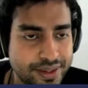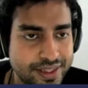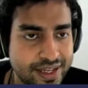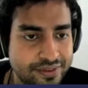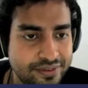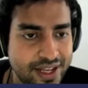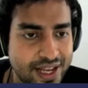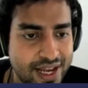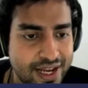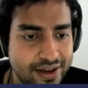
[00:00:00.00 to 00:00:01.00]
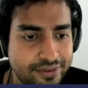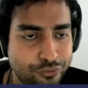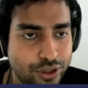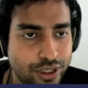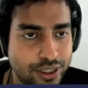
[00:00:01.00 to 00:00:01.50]
Then we have
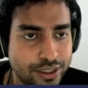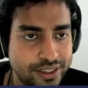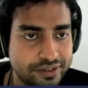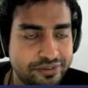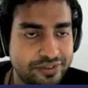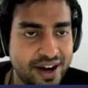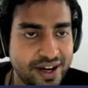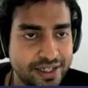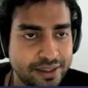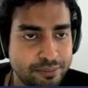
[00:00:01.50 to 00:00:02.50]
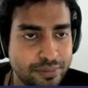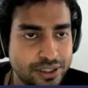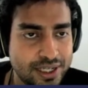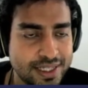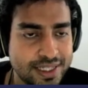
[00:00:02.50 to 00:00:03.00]
defined
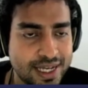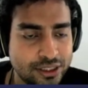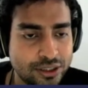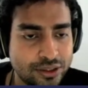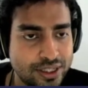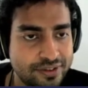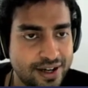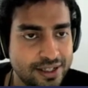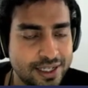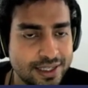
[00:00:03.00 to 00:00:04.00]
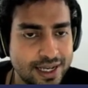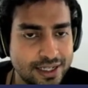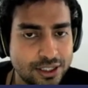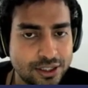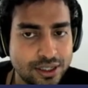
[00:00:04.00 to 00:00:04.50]
transaction. Defined
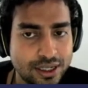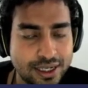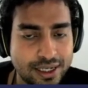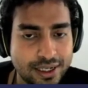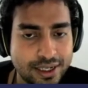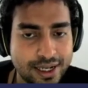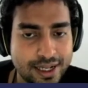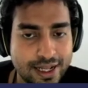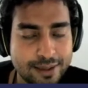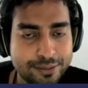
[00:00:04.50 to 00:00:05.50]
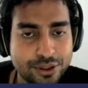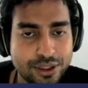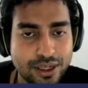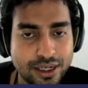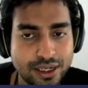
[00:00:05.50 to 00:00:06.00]
transaction helps
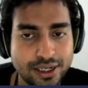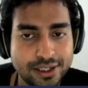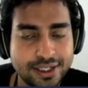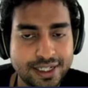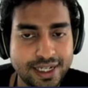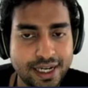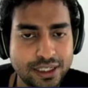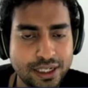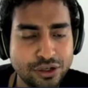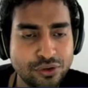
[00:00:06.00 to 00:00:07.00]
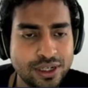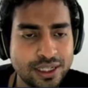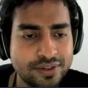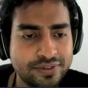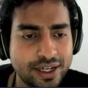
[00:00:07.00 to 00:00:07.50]
create a new
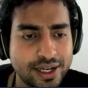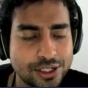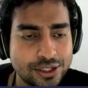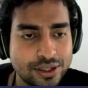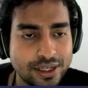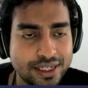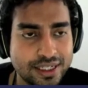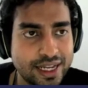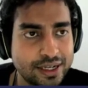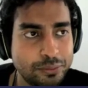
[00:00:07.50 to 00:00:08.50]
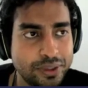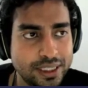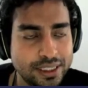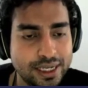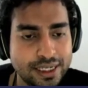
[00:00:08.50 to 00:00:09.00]
classification like we
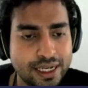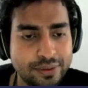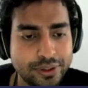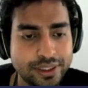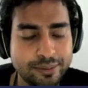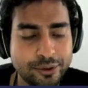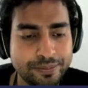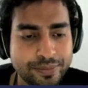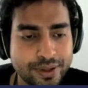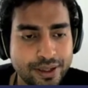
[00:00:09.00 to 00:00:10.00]
did in our demo.